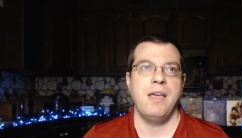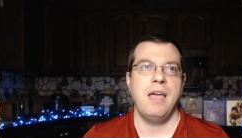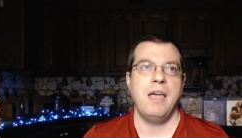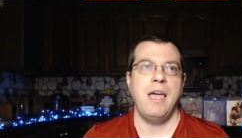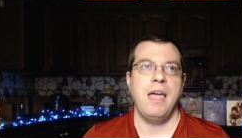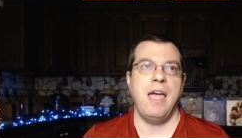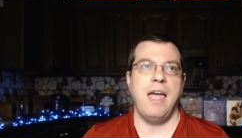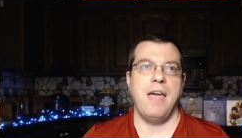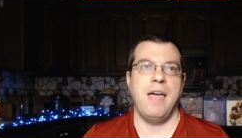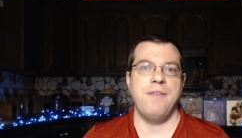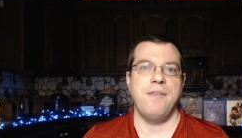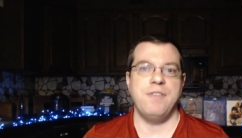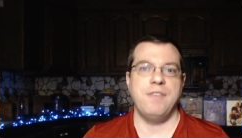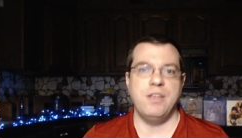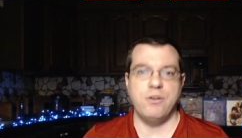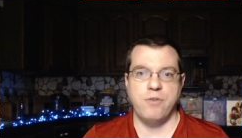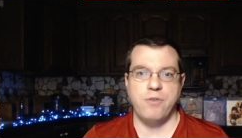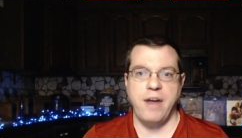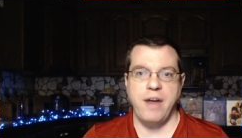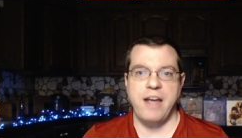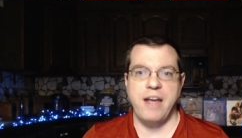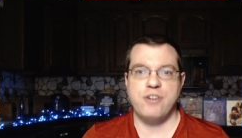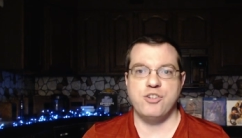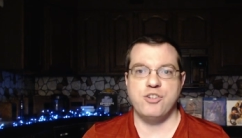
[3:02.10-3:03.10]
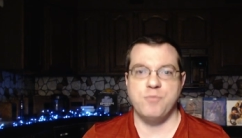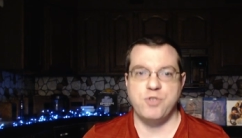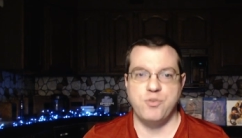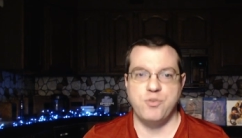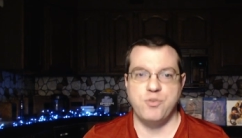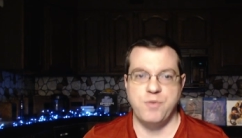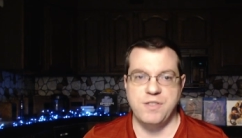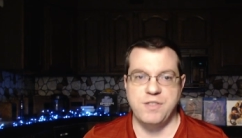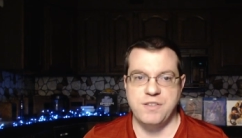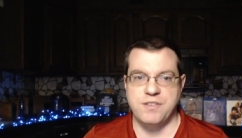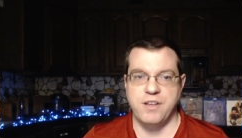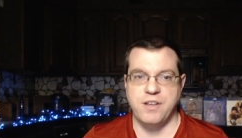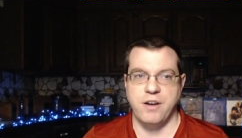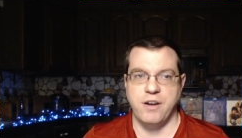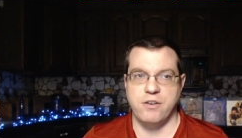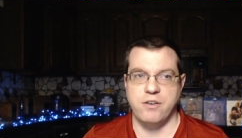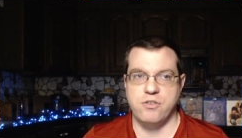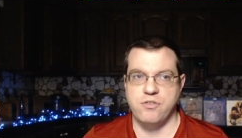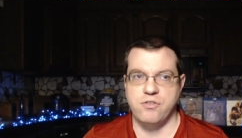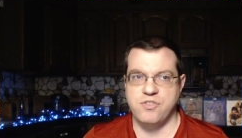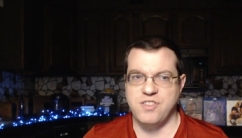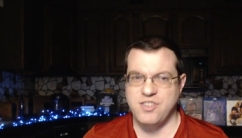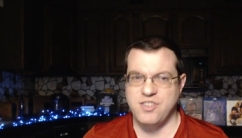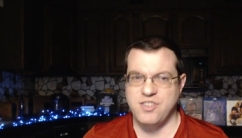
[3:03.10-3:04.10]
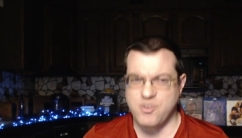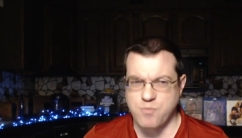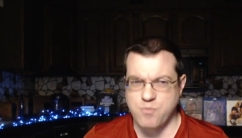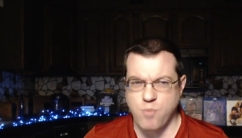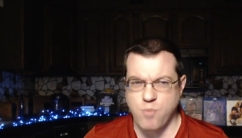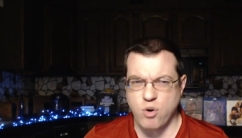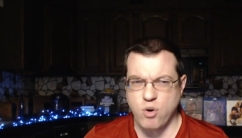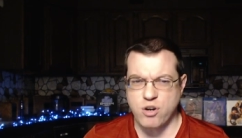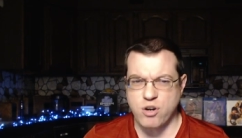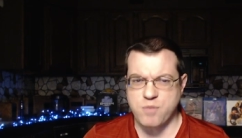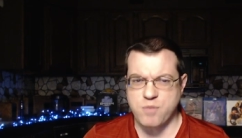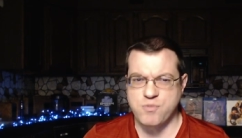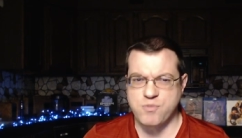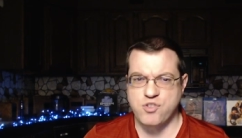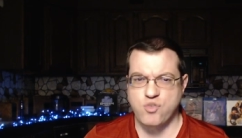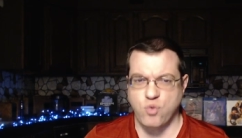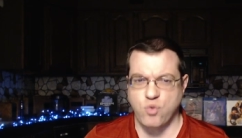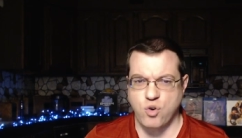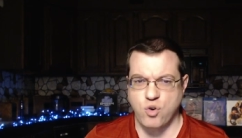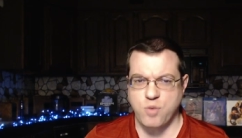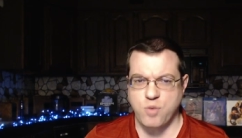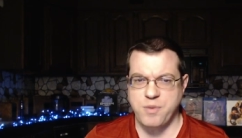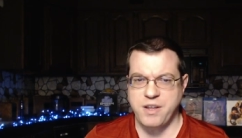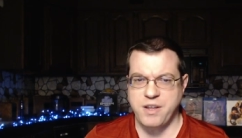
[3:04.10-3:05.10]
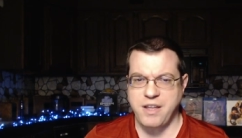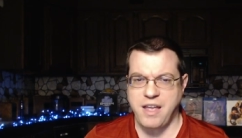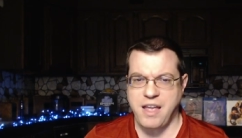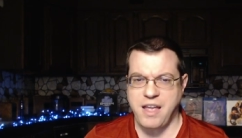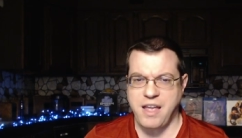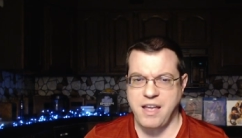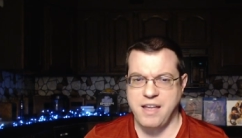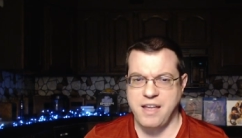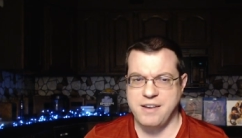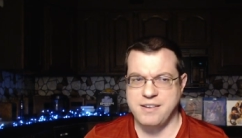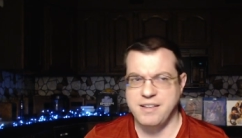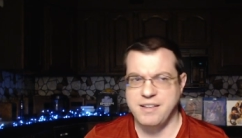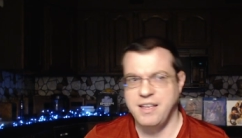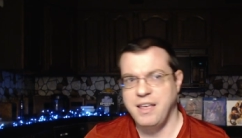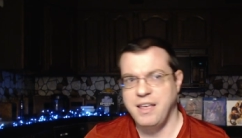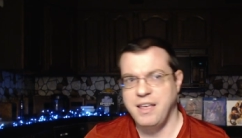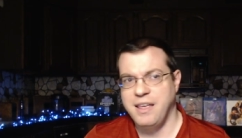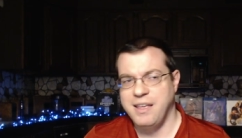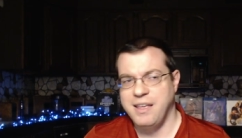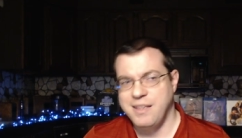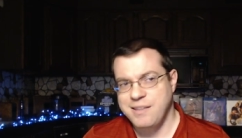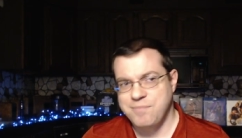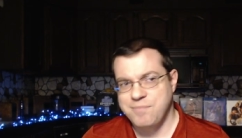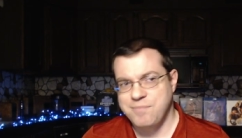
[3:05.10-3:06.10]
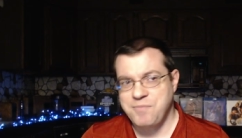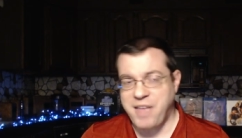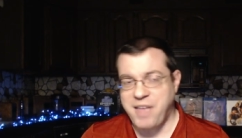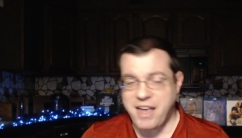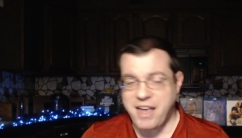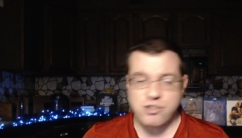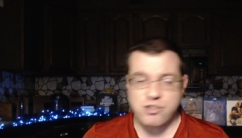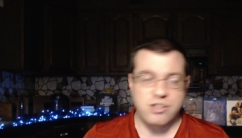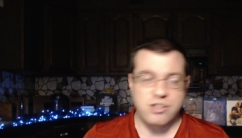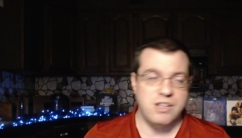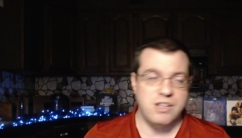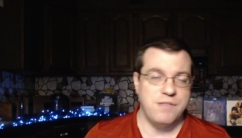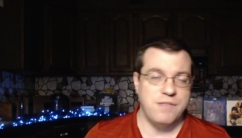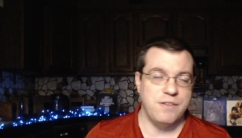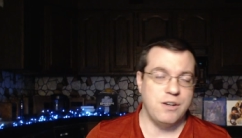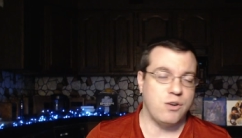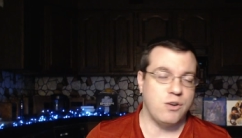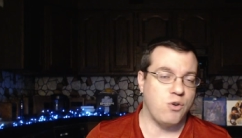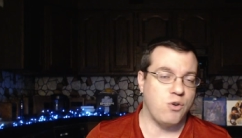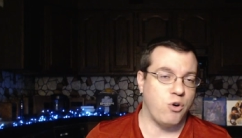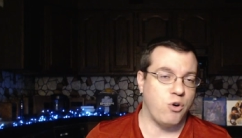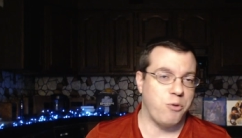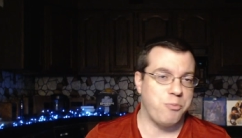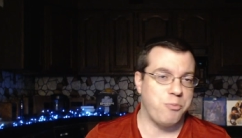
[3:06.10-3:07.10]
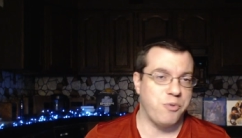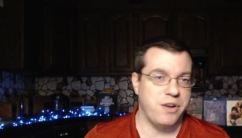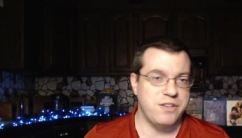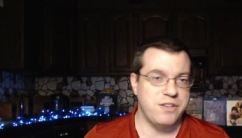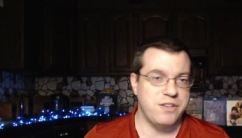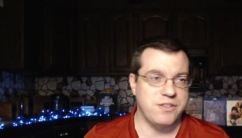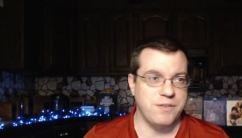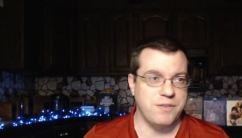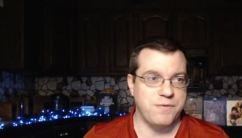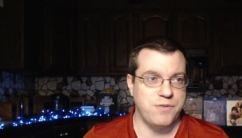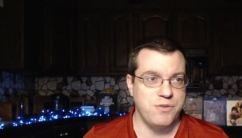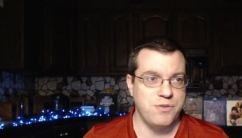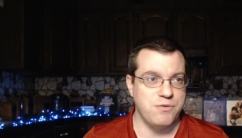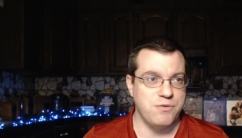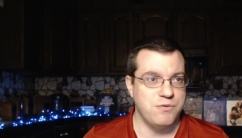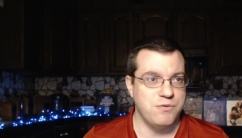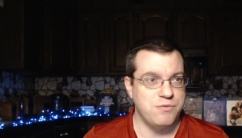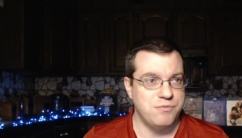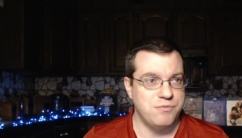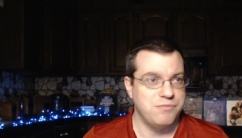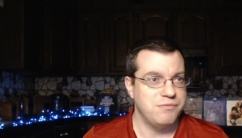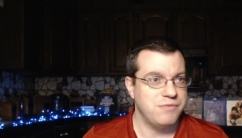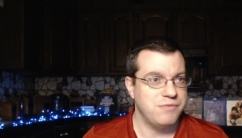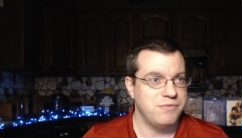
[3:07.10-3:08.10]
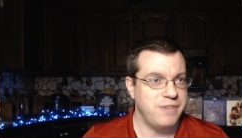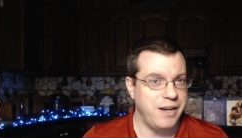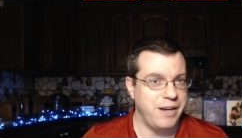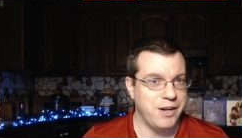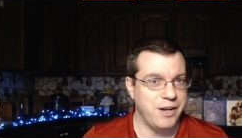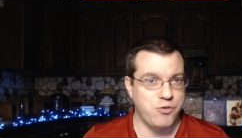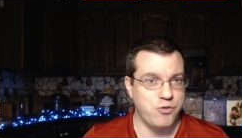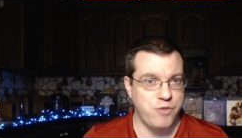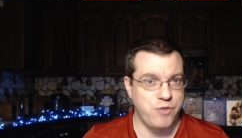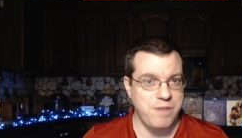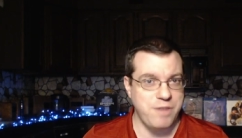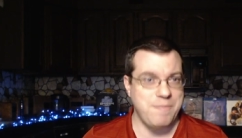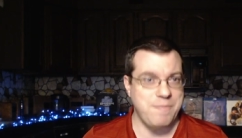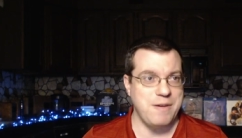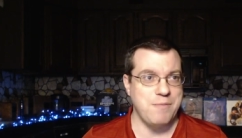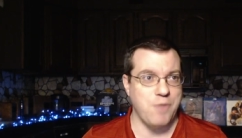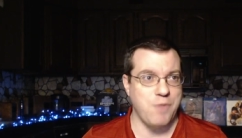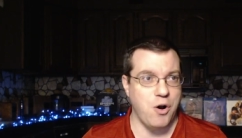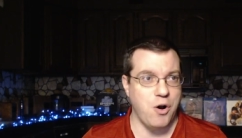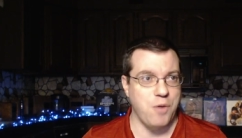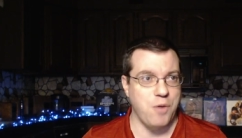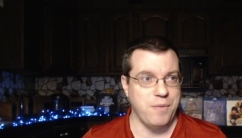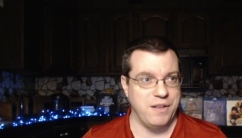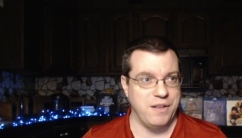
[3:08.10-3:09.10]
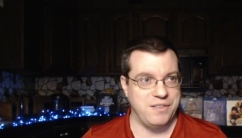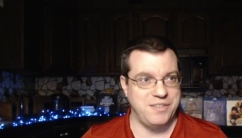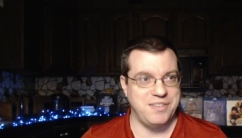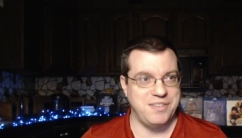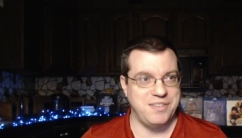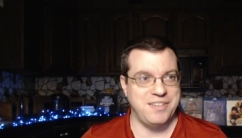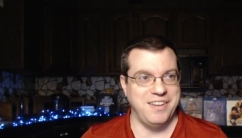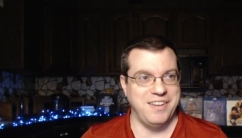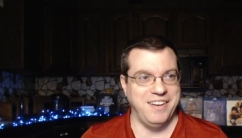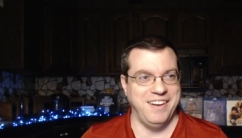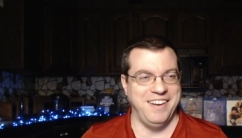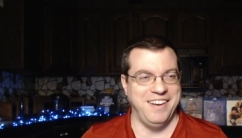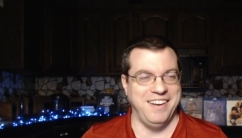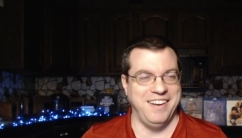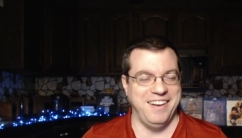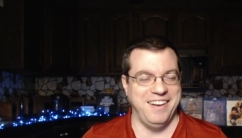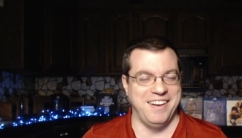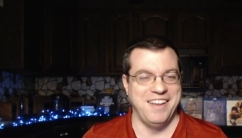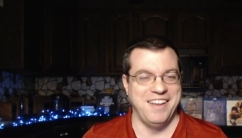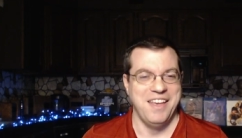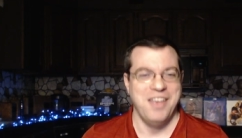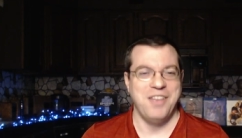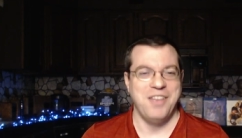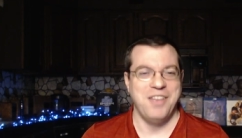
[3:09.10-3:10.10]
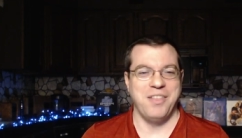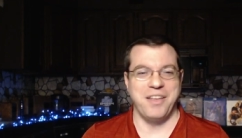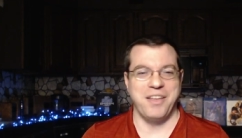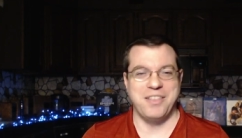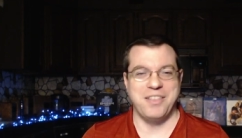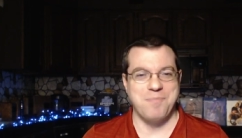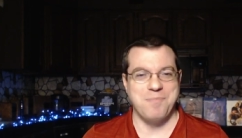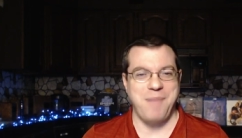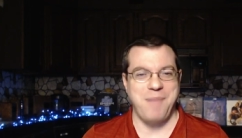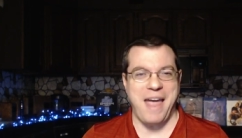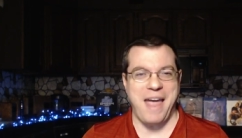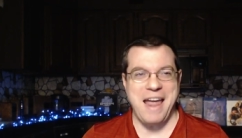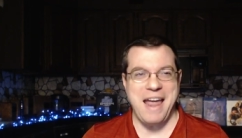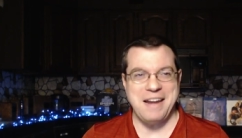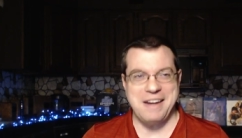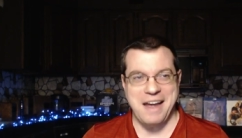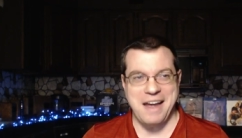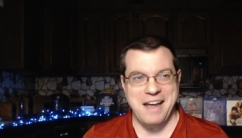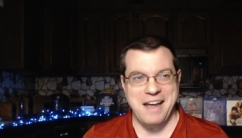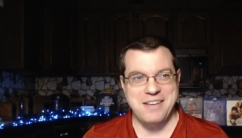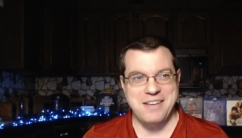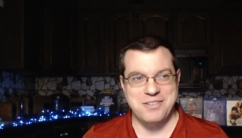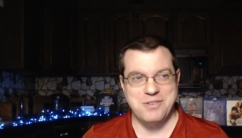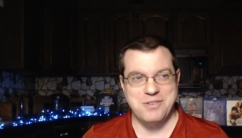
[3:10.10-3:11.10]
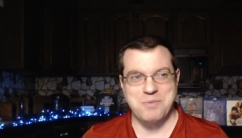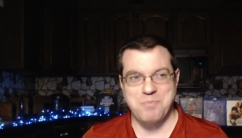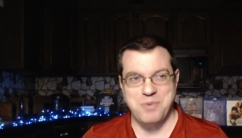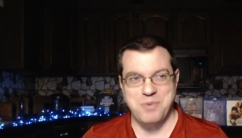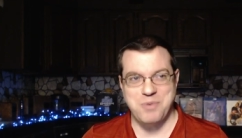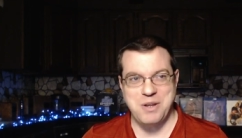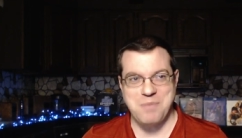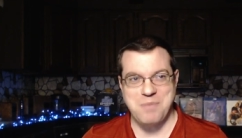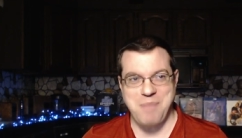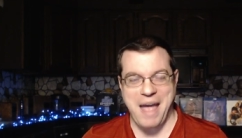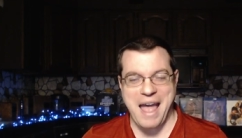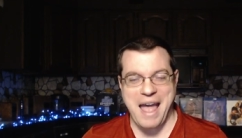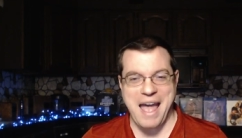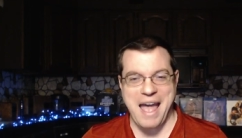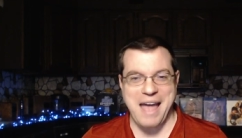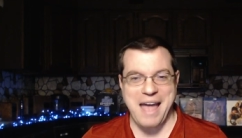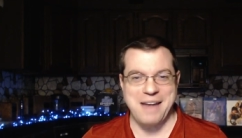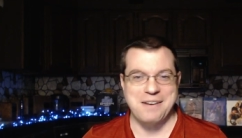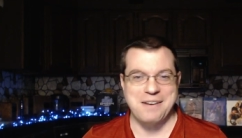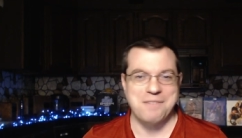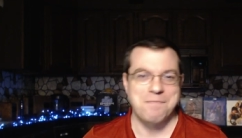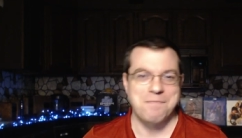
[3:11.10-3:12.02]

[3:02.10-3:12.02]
And the interaction between these characters is more absorbing and actually even incorporates a few kind of creepy moments. Like, the bad guy's pretty bad.